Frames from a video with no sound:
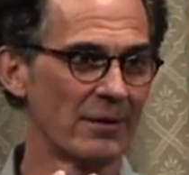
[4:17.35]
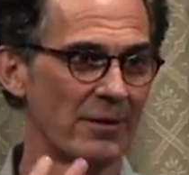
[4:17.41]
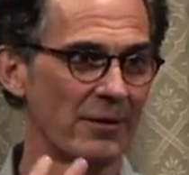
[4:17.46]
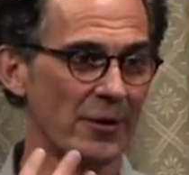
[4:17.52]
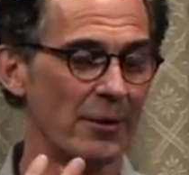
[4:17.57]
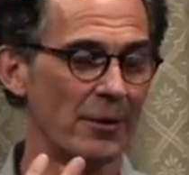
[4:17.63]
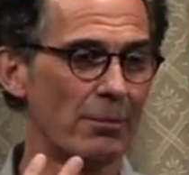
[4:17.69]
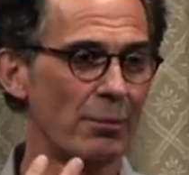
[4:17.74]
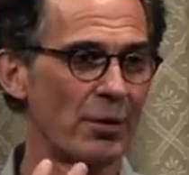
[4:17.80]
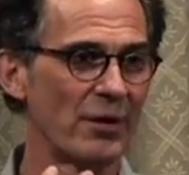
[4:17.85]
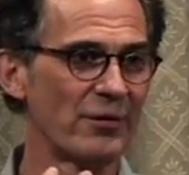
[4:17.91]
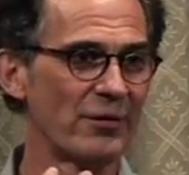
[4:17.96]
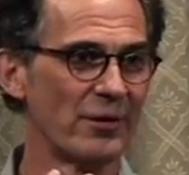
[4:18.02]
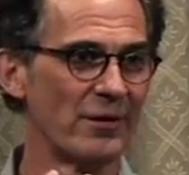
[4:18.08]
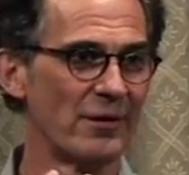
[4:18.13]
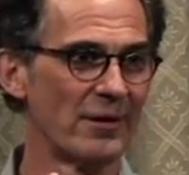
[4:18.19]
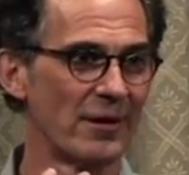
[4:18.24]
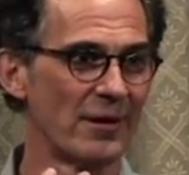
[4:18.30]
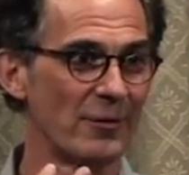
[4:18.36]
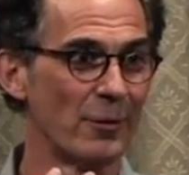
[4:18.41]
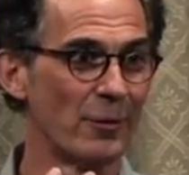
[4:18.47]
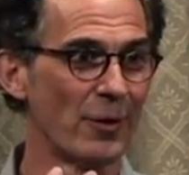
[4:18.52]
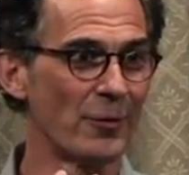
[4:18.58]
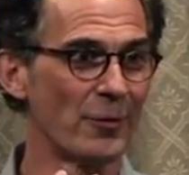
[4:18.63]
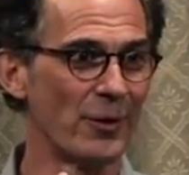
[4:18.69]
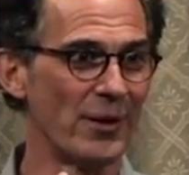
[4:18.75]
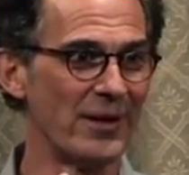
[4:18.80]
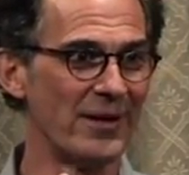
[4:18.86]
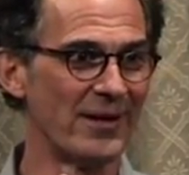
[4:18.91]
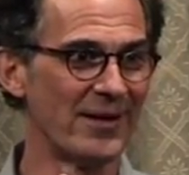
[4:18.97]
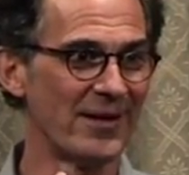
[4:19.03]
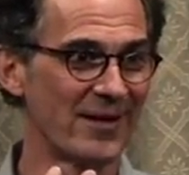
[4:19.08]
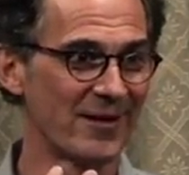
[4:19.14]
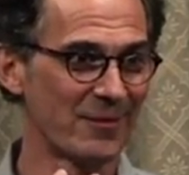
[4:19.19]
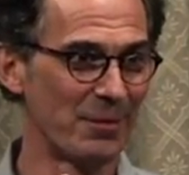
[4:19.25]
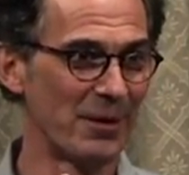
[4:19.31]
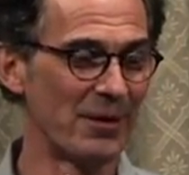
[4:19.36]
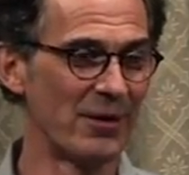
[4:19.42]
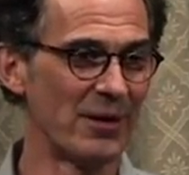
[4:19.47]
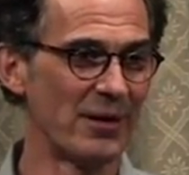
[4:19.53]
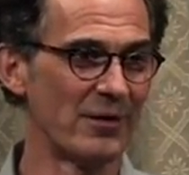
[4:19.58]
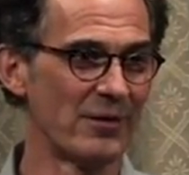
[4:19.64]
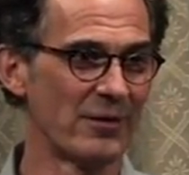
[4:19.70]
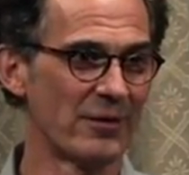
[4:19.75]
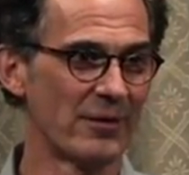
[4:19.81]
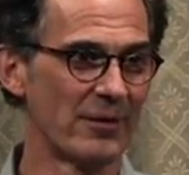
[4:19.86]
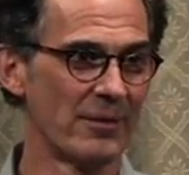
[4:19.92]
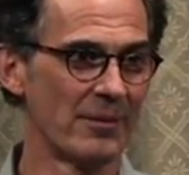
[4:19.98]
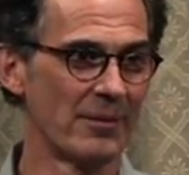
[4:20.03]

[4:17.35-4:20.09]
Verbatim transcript: The depression is what we experience.